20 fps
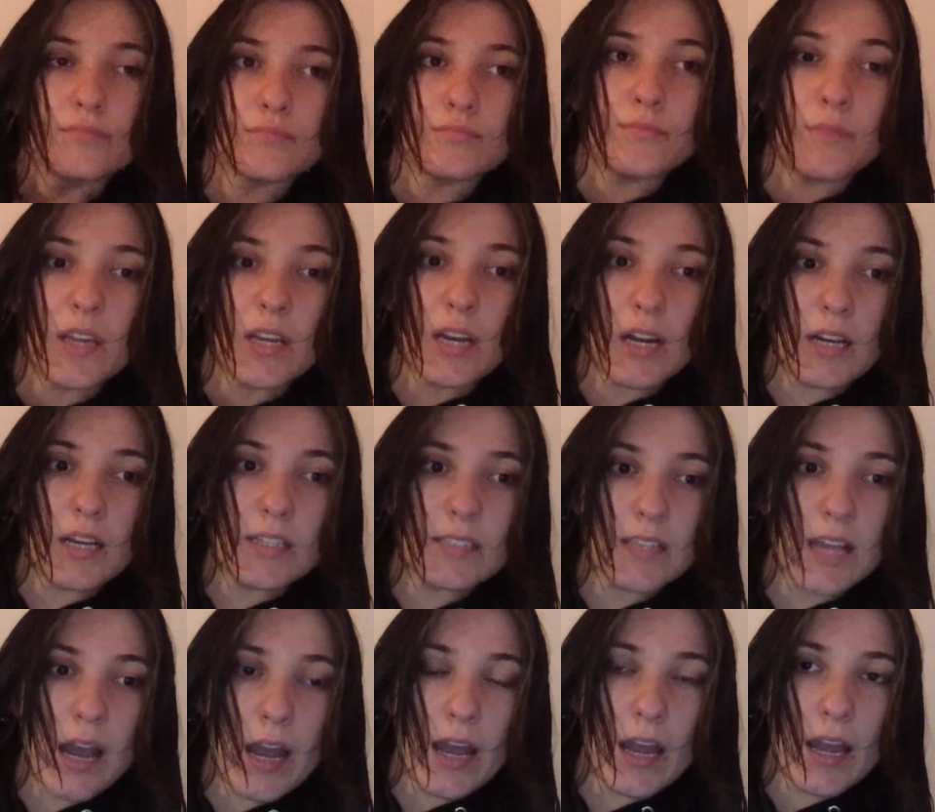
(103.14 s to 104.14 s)
because
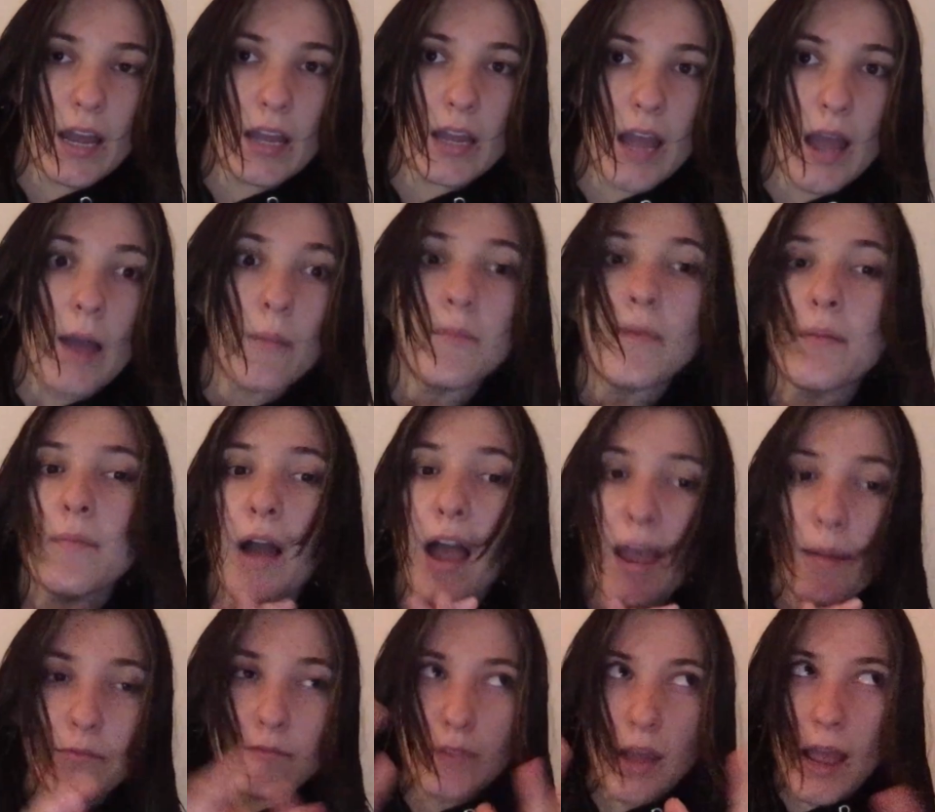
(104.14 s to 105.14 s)
I
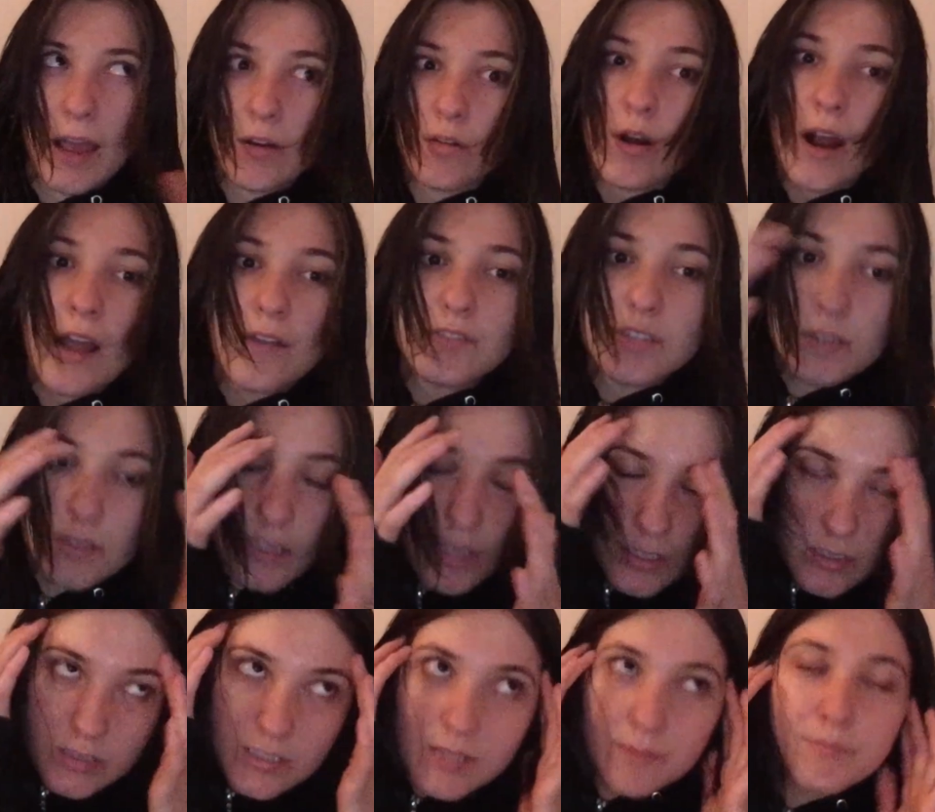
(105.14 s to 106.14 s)
don't have to
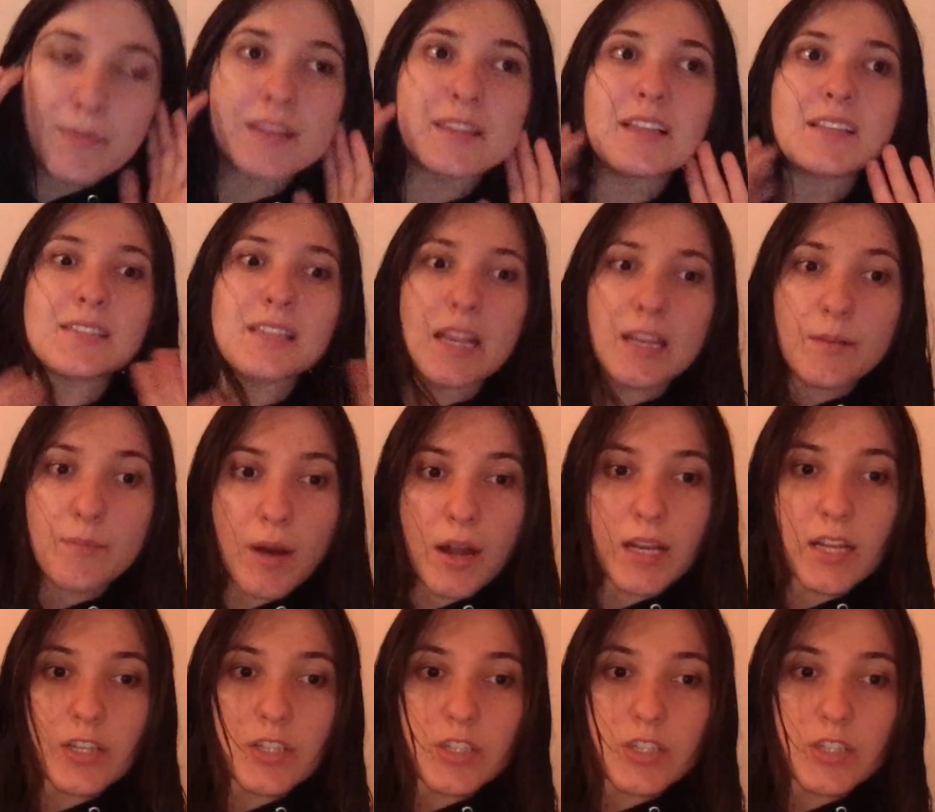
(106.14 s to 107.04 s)
submit this to anybody.